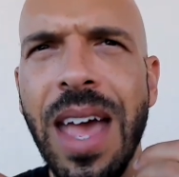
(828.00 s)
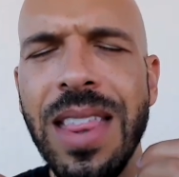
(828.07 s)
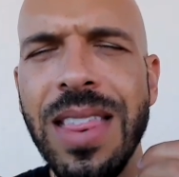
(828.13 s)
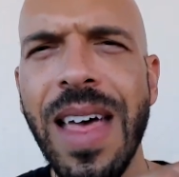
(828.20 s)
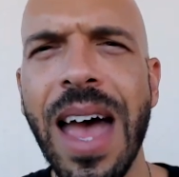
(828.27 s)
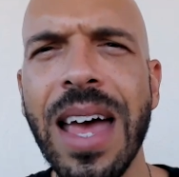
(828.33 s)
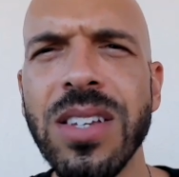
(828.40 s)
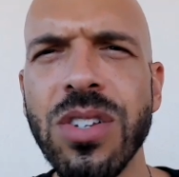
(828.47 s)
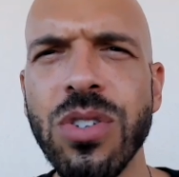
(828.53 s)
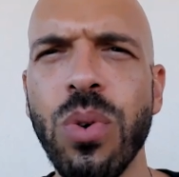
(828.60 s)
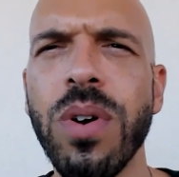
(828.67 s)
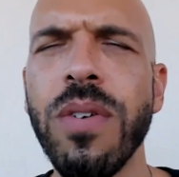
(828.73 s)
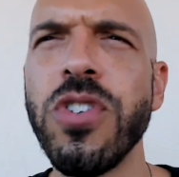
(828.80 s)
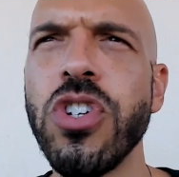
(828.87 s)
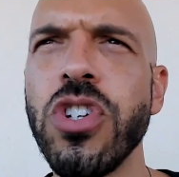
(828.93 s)
That
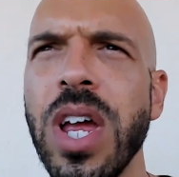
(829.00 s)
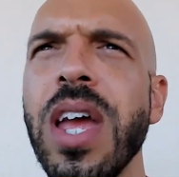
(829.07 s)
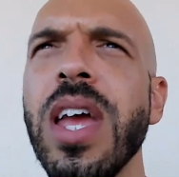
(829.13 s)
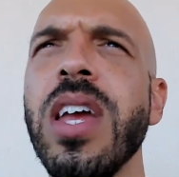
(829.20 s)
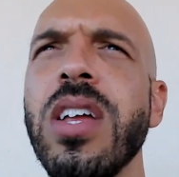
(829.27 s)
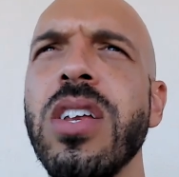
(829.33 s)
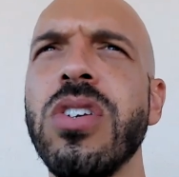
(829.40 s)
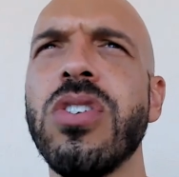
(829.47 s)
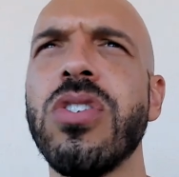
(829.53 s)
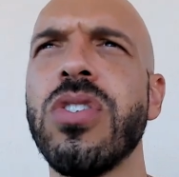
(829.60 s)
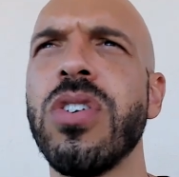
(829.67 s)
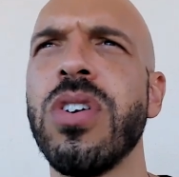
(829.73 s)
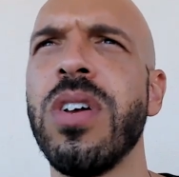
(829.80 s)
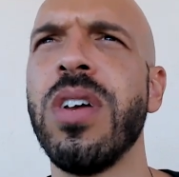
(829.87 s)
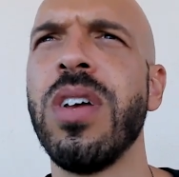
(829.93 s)
sort of
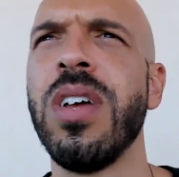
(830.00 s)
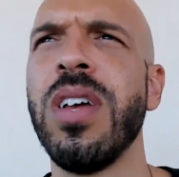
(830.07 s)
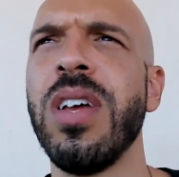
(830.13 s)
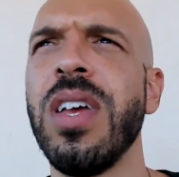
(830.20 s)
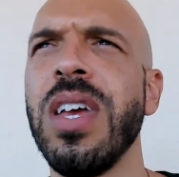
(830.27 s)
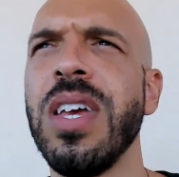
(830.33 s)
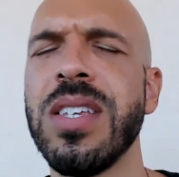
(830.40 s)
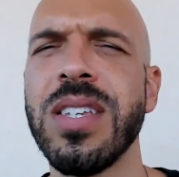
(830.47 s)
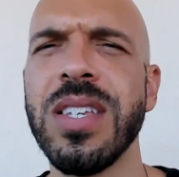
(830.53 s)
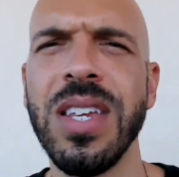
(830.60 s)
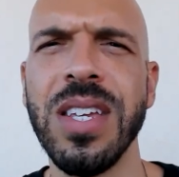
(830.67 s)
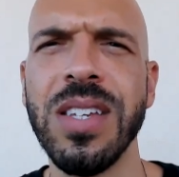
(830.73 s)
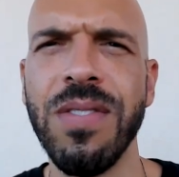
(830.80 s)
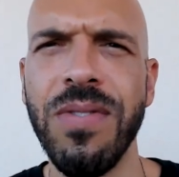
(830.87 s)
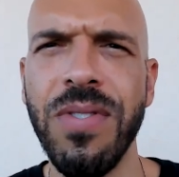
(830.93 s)
change
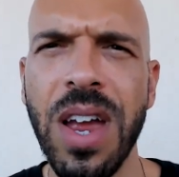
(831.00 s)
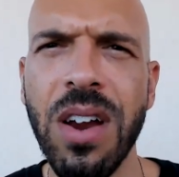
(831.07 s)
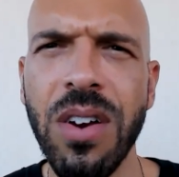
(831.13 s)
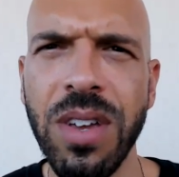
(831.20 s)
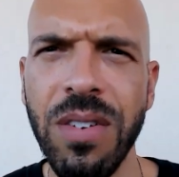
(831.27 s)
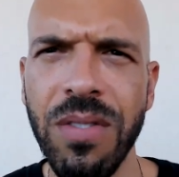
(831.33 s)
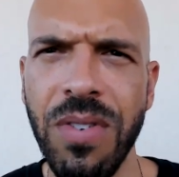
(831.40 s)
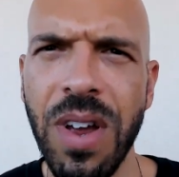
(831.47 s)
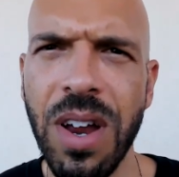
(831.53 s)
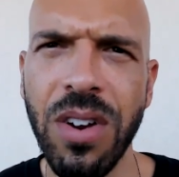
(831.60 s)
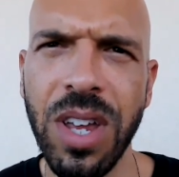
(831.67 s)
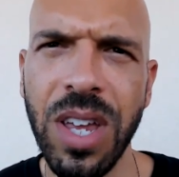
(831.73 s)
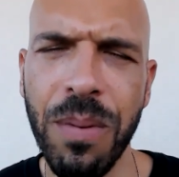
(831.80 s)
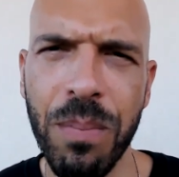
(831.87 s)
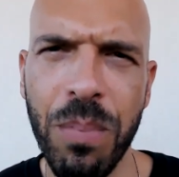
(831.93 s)
is very,
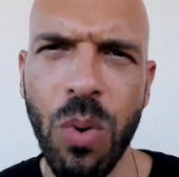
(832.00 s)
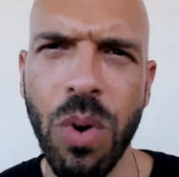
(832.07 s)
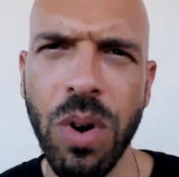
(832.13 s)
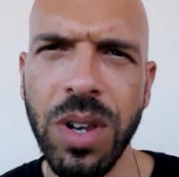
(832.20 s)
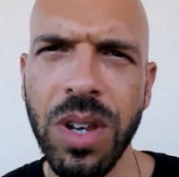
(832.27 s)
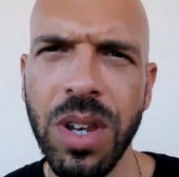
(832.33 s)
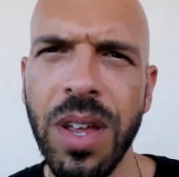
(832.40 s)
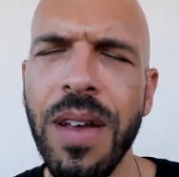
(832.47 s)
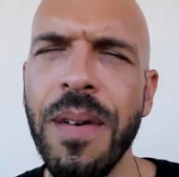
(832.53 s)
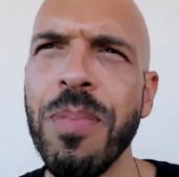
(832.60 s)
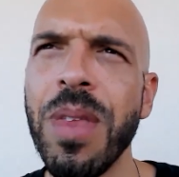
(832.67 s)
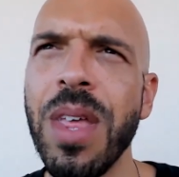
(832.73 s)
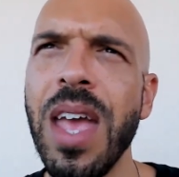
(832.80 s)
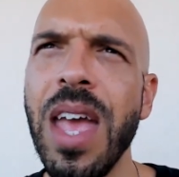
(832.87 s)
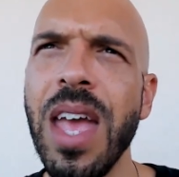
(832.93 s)
very important.
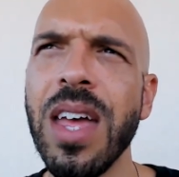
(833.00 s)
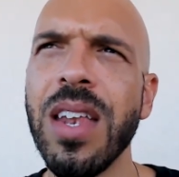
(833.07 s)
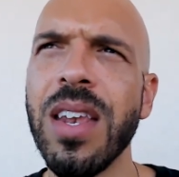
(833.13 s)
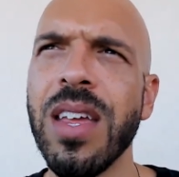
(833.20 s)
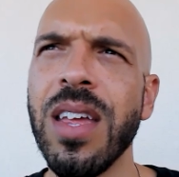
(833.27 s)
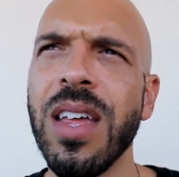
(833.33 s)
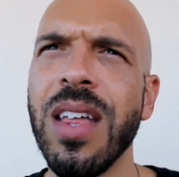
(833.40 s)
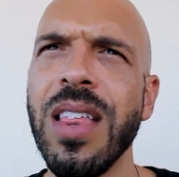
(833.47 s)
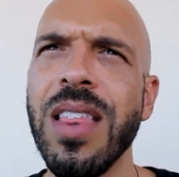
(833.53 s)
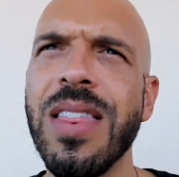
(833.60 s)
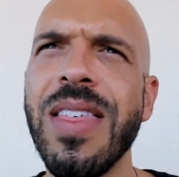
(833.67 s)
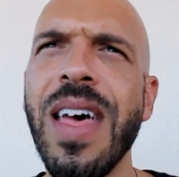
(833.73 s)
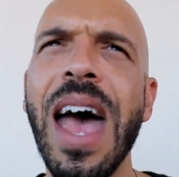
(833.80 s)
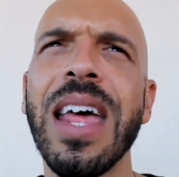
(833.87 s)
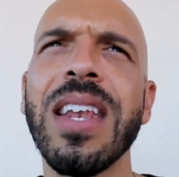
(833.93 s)
And
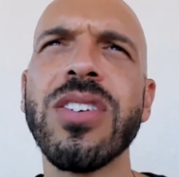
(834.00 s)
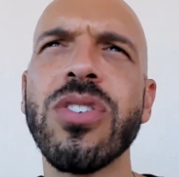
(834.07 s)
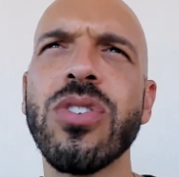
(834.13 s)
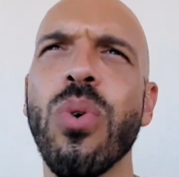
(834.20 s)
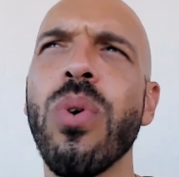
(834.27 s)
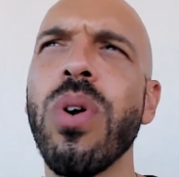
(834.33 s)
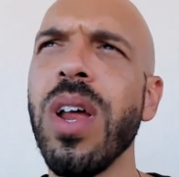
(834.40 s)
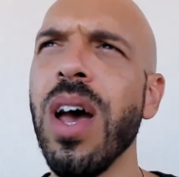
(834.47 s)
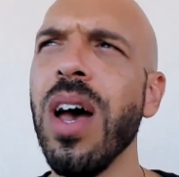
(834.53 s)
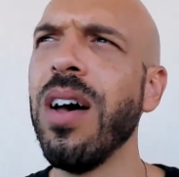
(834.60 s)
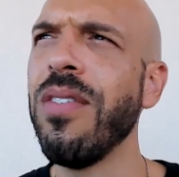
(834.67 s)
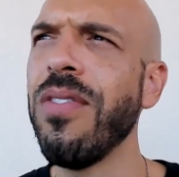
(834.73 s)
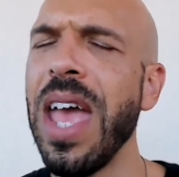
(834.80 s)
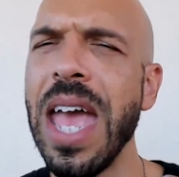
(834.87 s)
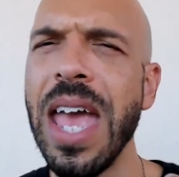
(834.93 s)
that sort
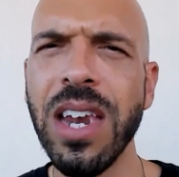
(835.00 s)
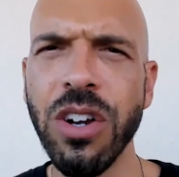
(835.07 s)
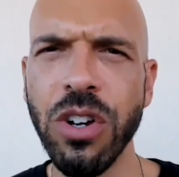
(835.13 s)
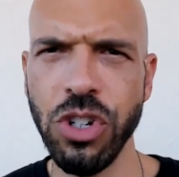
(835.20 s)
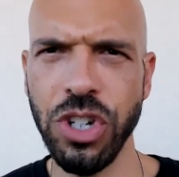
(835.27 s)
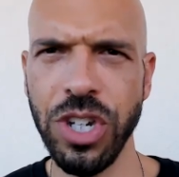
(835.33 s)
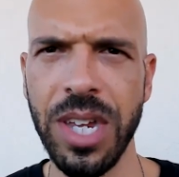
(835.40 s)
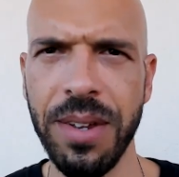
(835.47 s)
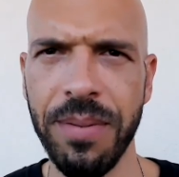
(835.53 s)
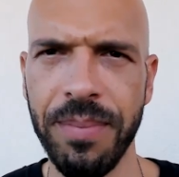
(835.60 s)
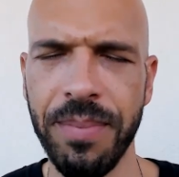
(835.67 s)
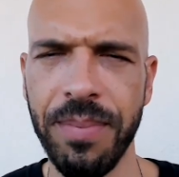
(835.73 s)
of energy